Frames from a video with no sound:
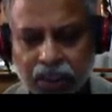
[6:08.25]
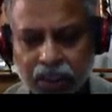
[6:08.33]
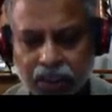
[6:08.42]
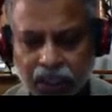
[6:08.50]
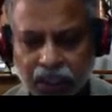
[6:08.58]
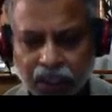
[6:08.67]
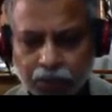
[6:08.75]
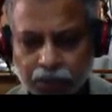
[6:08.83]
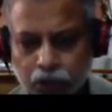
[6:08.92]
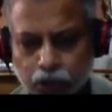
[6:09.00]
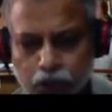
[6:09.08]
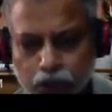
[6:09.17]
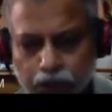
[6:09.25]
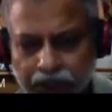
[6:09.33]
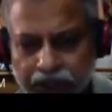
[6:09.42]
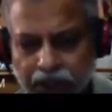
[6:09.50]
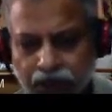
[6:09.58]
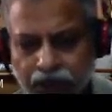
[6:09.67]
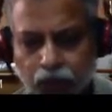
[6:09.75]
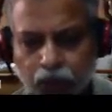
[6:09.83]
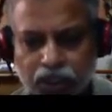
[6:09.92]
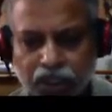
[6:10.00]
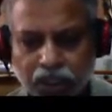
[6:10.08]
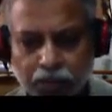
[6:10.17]
that can be used to measure
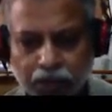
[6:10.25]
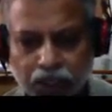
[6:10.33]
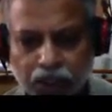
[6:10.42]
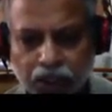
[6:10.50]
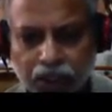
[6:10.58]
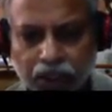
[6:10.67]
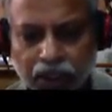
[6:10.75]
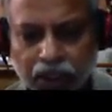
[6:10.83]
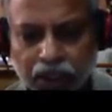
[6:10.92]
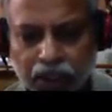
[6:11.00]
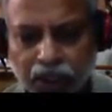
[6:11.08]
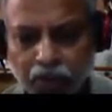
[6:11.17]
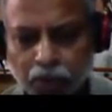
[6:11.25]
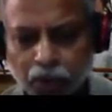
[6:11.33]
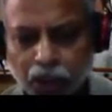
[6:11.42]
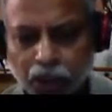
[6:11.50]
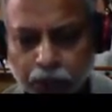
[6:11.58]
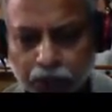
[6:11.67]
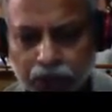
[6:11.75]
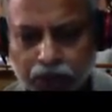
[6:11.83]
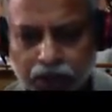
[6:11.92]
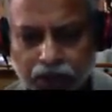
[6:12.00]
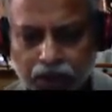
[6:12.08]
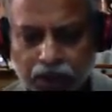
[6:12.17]
force and pressure,
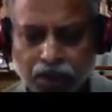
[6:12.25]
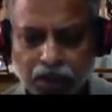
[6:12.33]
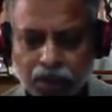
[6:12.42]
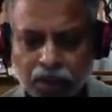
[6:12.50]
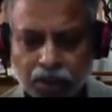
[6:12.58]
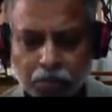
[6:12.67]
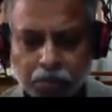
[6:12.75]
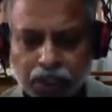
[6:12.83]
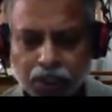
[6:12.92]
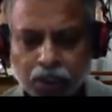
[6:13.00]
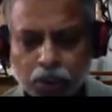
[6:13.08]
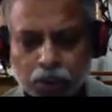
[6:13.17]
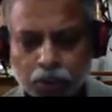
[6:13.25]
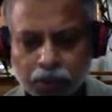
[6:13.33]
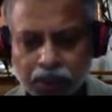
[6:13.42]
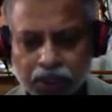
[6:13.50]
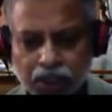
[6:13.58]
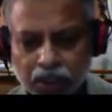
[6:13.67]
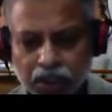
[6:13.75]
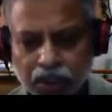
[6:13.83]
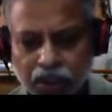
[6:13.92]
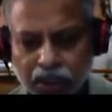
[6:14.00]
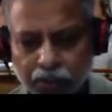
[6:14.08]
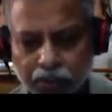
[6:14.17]
thermocouples being used to measure
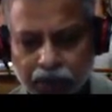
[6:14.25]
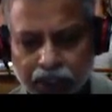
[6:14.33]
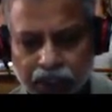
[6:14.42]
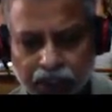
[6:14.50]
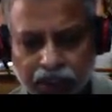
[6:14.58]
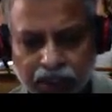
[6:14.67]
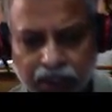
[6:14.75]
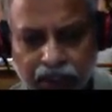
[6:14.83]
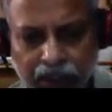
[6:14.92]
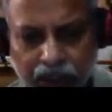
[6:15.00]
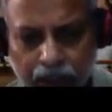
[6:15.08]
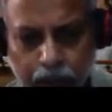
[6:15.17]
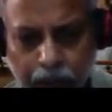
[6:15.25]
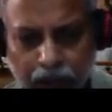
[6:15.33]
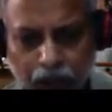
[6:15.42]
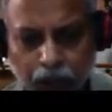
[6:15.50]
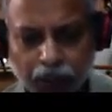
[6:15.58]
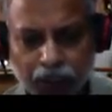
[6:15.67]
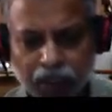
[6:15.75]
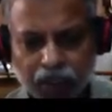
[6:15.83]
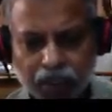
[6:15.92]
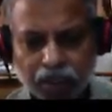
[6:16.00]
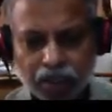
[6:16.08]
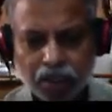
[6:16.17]
temperatures,
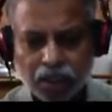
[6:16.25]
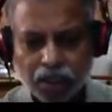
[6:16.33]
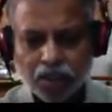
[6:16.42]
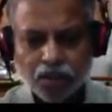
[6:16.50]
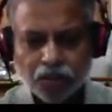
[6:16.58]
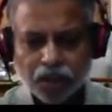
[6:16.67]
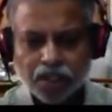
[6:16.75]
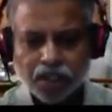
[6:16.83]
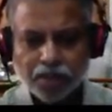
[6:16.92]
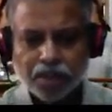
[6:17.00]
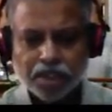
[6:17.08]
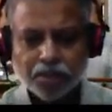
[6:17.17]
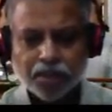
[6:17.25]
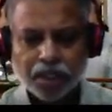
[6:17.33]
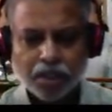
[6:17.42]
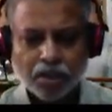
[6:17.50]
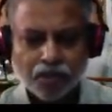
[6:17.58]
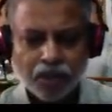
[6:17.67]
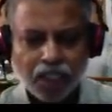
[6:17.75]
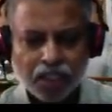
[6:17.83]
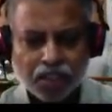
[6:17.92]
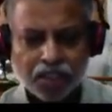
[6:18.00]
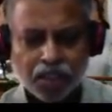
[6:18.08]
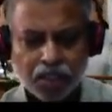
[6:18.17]
speedometers for the measurement of
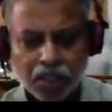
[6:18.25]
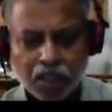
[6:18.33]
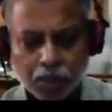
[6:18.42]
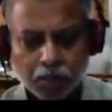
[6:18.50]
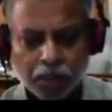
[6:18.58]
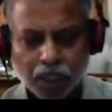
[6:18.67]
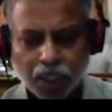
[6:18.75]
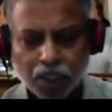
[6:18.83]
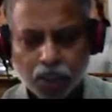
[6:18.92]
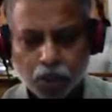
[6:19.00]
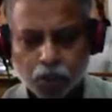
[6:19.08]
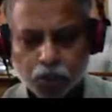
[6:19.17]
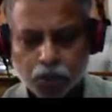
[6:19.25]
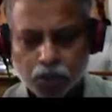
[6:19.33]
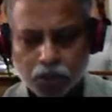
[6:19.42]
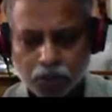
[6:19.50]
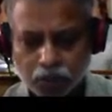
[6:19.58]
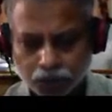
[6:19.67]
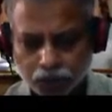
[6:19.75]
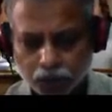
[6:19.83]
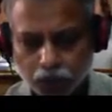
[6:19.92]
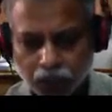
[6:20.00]
velocity, pitot tubes, flow